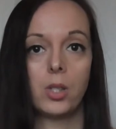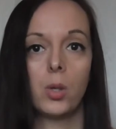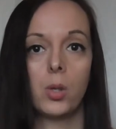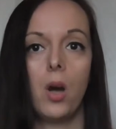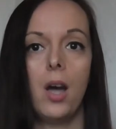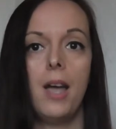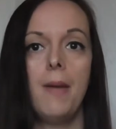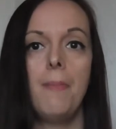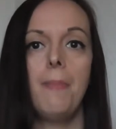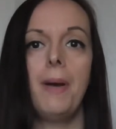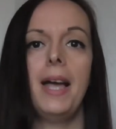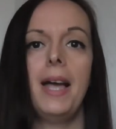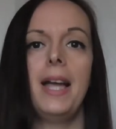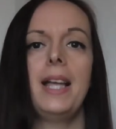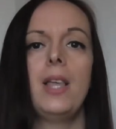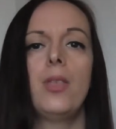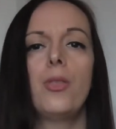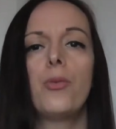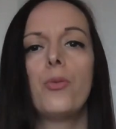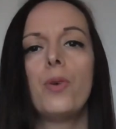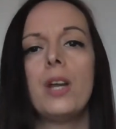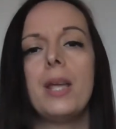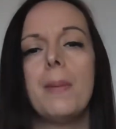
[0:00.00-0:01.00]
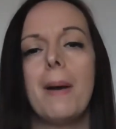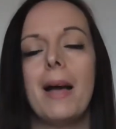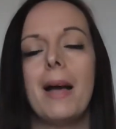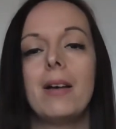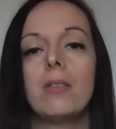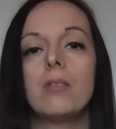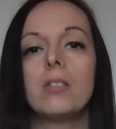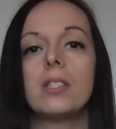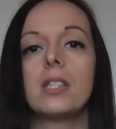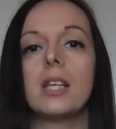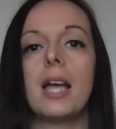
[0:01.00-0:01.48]
So I pay
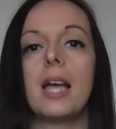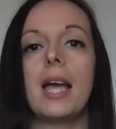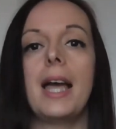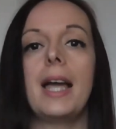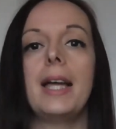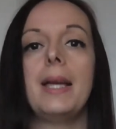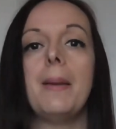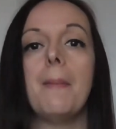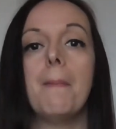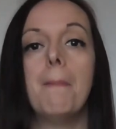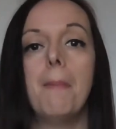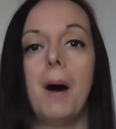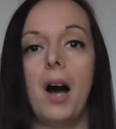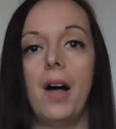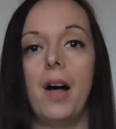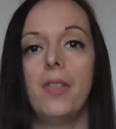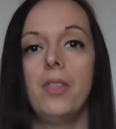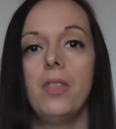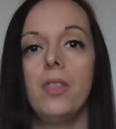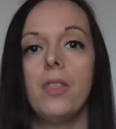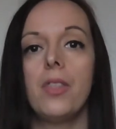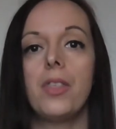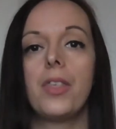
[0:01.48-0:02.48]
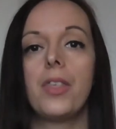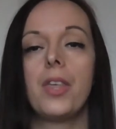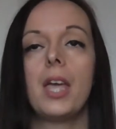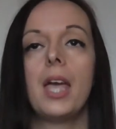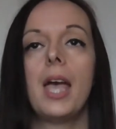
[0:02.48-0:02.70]
£3 a month